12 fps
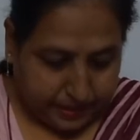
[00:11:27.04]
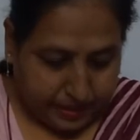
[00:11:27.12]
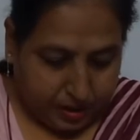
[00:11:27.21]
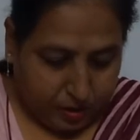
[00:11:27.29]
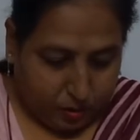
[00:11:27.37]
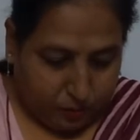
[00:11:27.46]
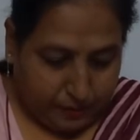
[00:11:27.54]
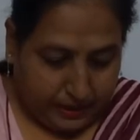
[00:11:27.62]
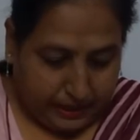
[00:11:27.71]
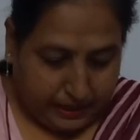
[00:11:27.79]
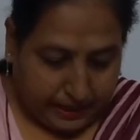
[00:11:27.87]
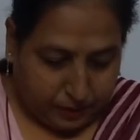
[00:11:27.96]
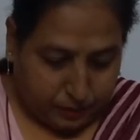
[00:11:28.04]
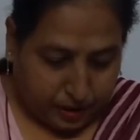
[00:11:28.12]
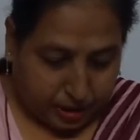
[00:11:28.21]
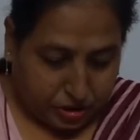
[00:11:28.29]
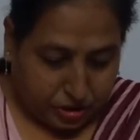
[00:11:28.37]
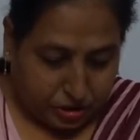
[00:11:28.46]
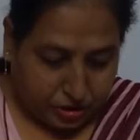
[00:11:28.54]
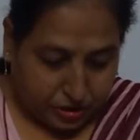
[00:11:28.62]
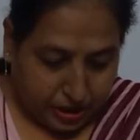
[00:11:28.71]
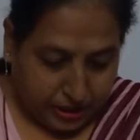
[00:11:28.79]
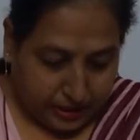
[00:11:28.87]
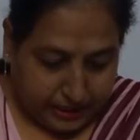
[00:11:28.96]
Omega and Iota, shh.
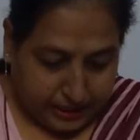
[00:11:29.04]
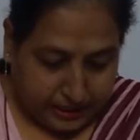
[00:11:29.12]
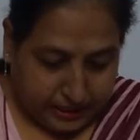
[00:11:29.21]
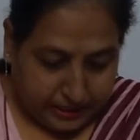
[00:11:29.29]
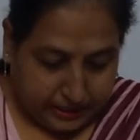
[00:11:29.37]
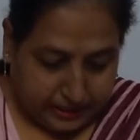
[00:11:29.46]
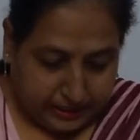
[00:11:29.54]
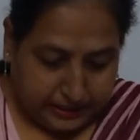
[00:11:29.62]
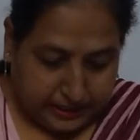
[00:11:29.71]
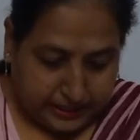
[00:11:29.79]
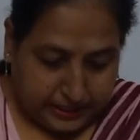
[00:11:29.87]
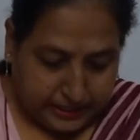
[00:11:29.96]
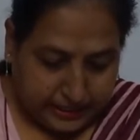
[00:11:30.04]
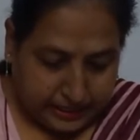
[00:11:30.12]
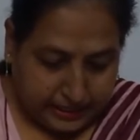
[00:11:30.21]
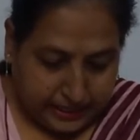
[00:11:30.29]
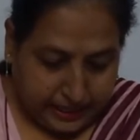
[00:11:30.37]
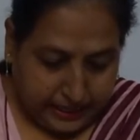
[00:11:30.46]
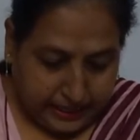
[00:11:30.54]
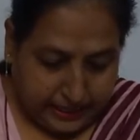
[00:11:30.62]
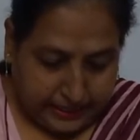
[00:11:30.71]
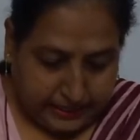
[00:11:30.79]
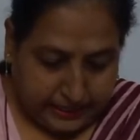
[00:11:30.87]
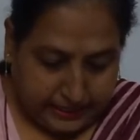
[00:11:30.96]
They listen
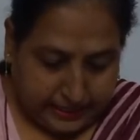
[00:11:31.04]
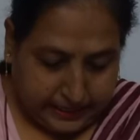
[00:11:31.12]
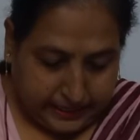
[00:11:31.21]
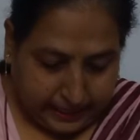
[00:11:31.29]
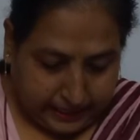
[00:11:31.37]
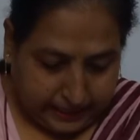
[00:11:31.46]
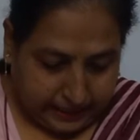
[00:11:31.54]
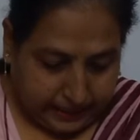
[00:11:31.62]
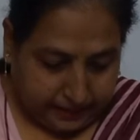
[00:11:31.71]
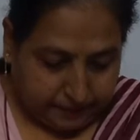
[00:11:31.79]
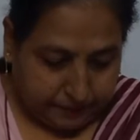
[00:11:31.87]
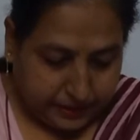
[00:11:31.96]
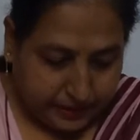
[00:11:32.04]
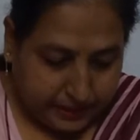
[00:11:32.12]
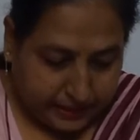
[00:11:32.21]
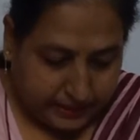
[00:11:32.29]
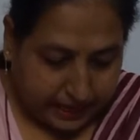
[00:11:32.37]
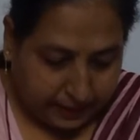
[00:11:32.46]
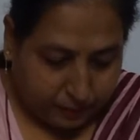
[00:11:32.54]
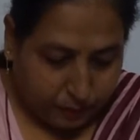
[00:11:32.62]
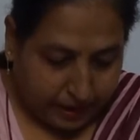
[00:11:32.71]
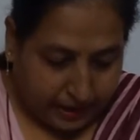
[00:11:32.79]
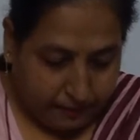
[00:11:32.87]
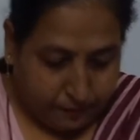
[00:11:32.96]
intently again. Think tank,
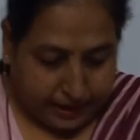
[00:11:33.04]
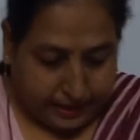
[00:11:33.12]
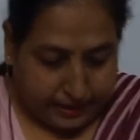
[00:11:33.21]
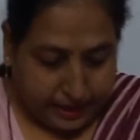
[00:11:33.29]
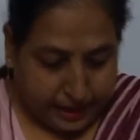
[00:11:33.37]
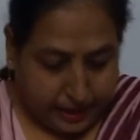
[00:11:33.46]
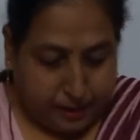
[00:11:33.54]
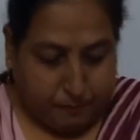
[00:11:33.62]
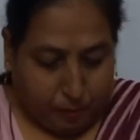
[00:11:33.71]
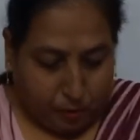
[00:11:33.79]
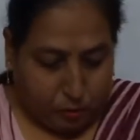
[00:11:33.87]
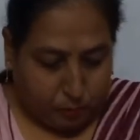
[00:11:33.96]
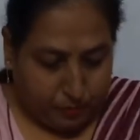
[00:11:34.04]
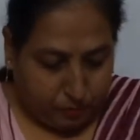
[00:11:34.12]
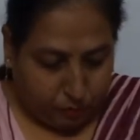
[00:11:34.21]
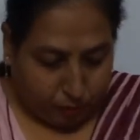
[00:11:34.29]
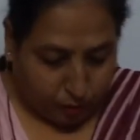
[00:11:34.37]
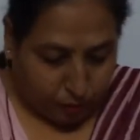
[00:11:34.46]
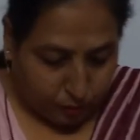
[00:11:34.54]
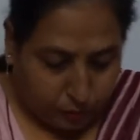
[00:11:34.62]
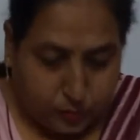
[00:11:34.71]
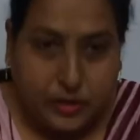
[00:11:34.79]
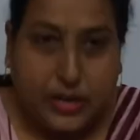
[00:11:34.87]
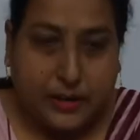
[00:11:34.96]
well, report to me. What do you
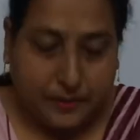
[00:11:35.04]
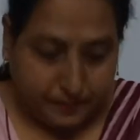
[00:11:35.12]
hear?